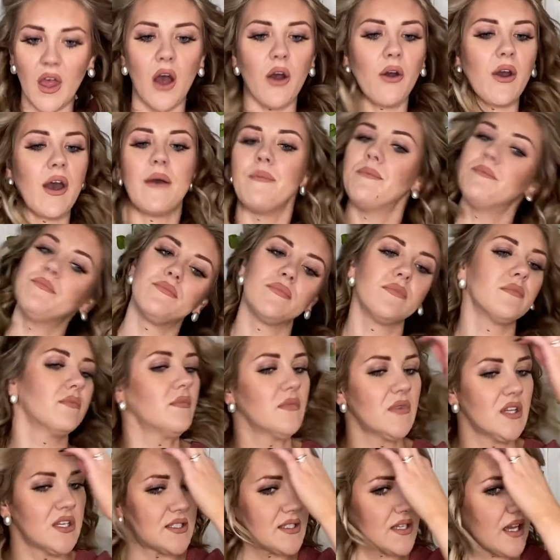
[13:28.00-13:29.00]
Okay,
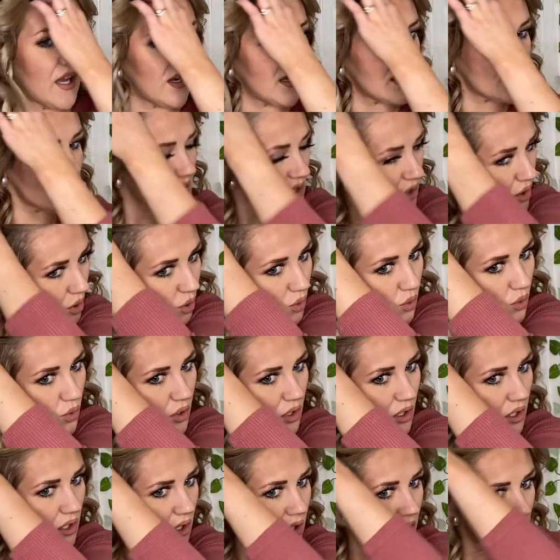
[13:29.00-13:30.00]
this side is
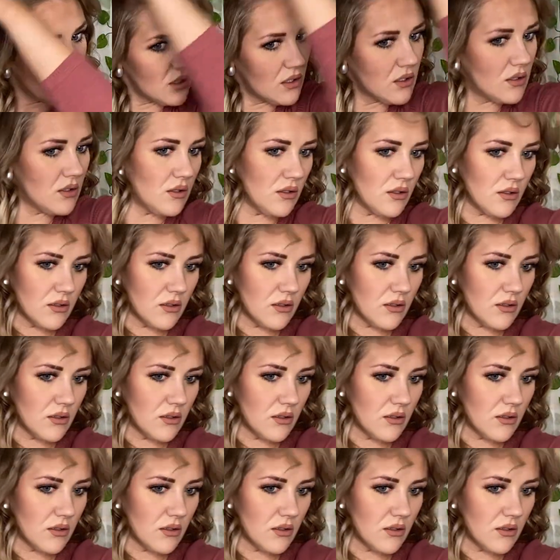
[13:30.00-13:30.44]
cool.